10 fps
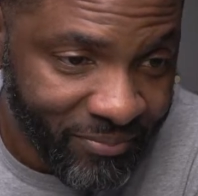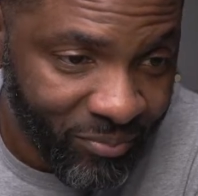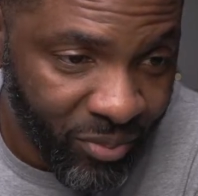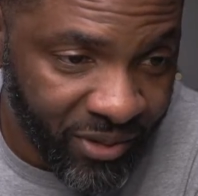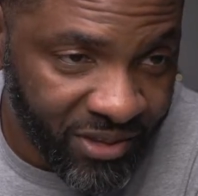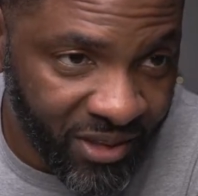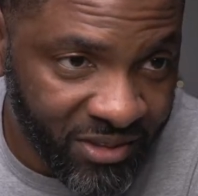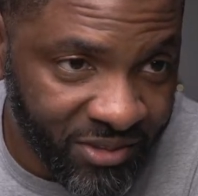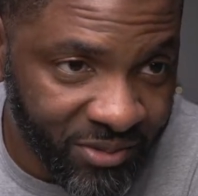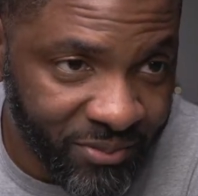Appreciate
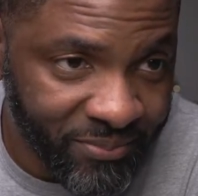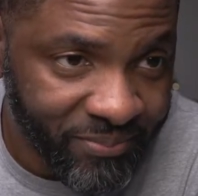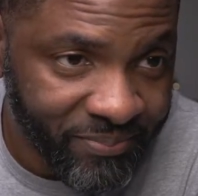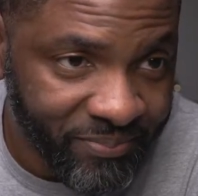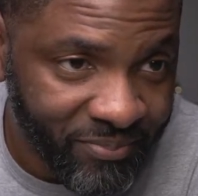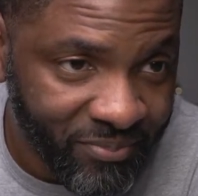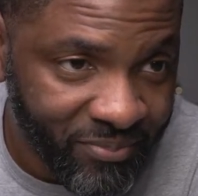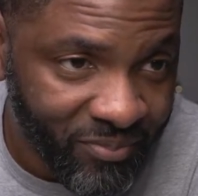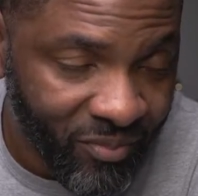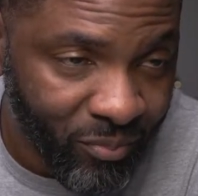you.
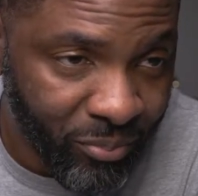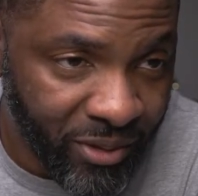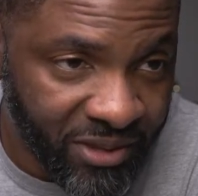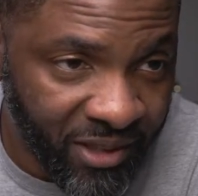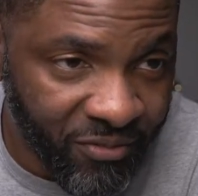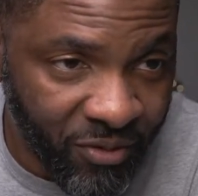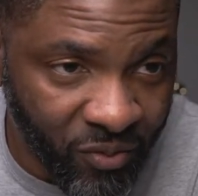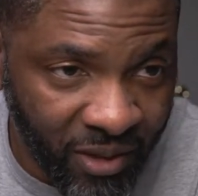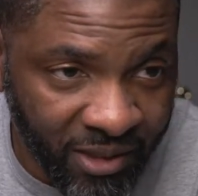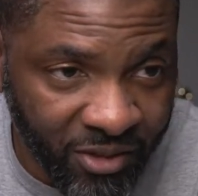Appreciate folk
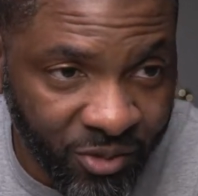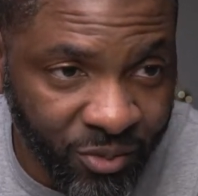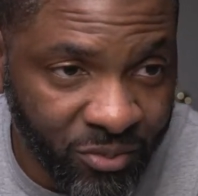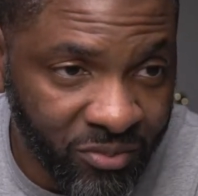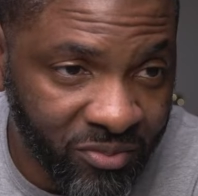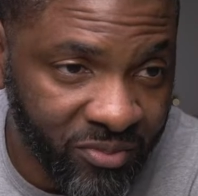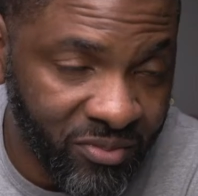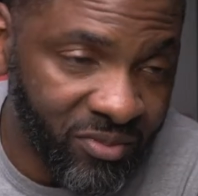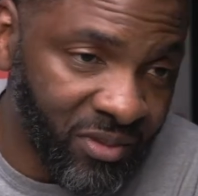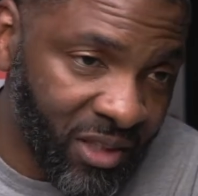like you,
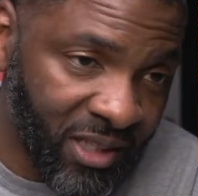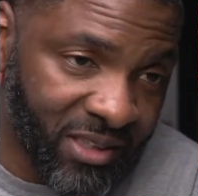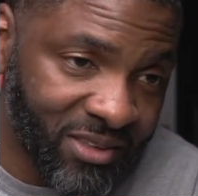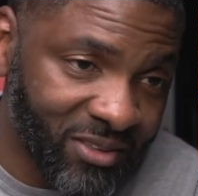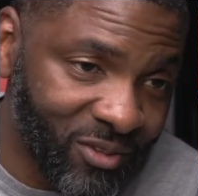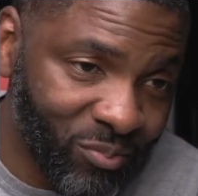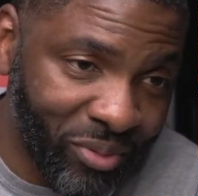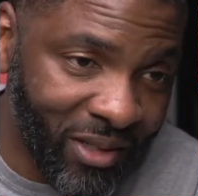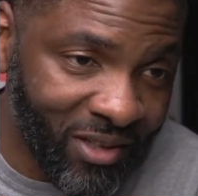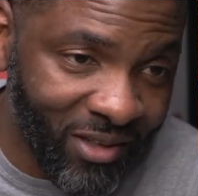Lex,
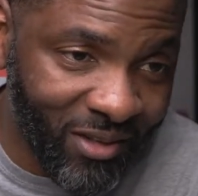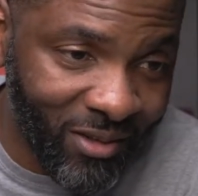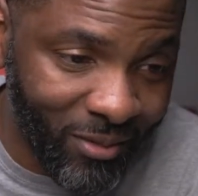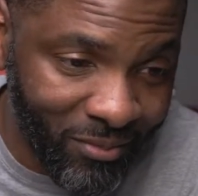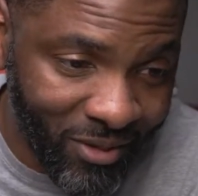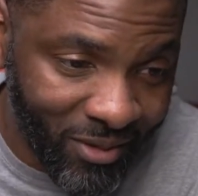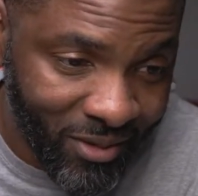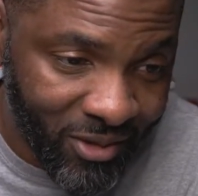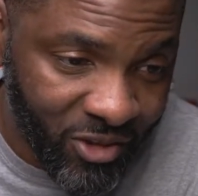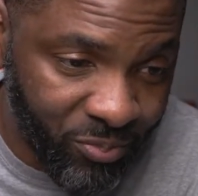Peter,
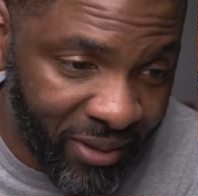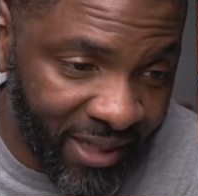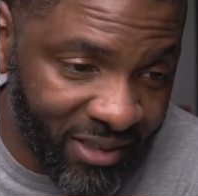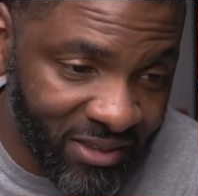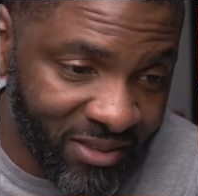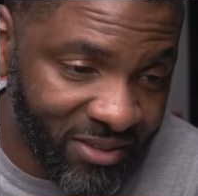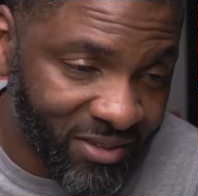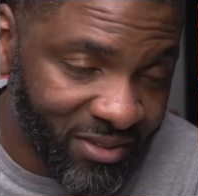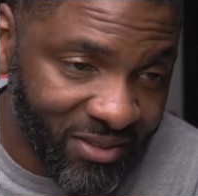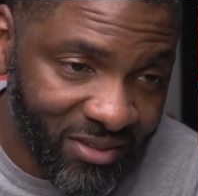Spice.
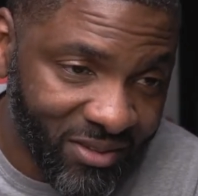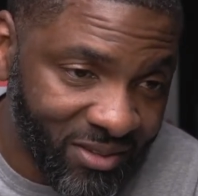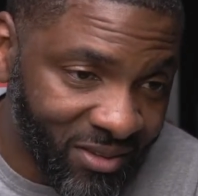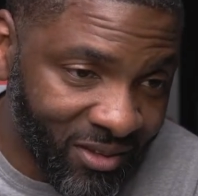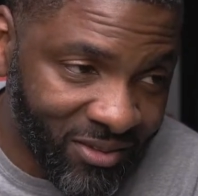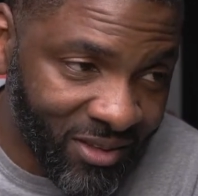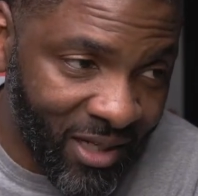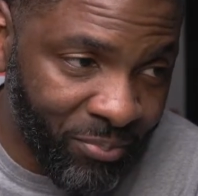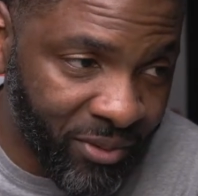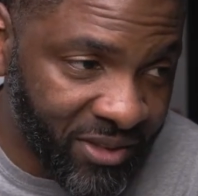You know what I'm saying? I
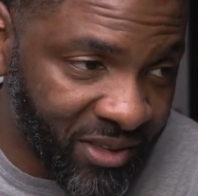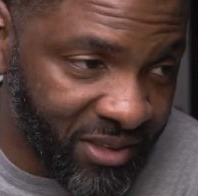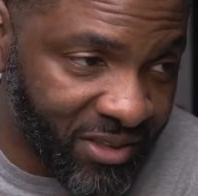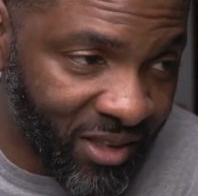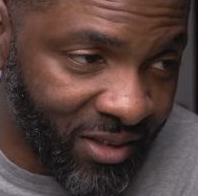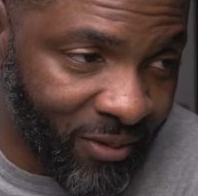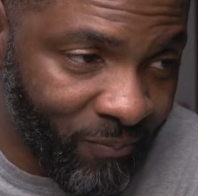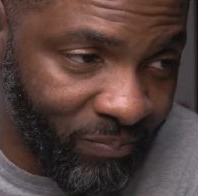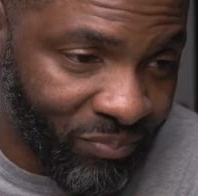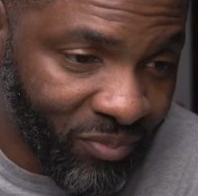appreciate y'all.
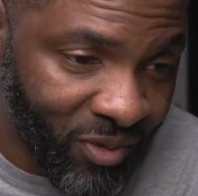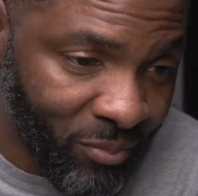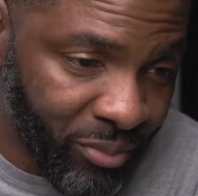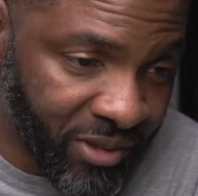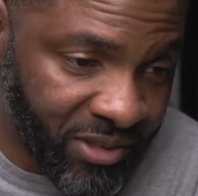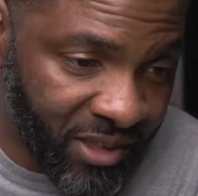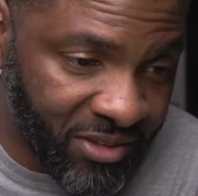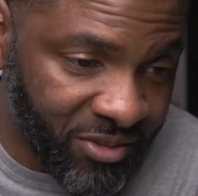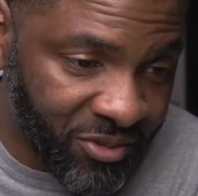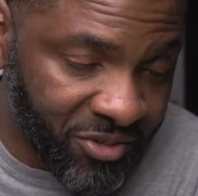Appreciate
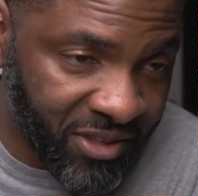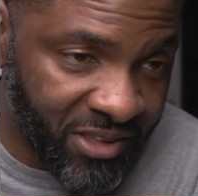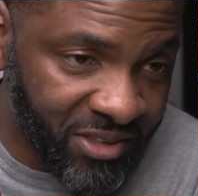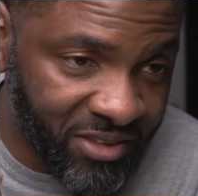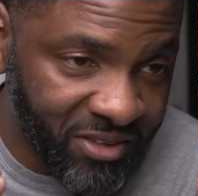you, Tanisha.